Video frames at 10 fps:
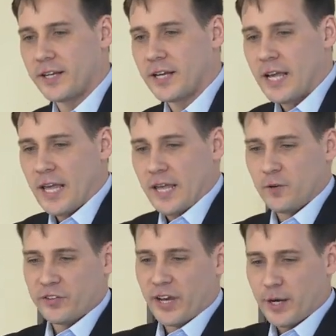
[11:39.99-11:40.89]
And it
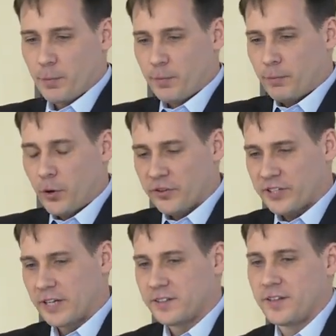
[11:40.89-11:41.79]
was kind of boils
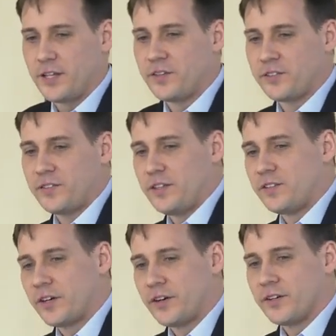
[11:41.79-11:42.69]
down to these
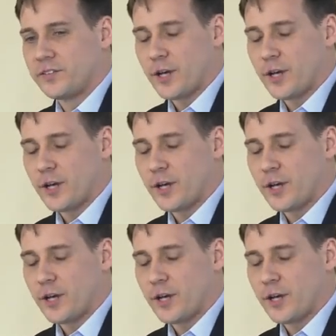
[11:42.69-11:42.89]
these areas.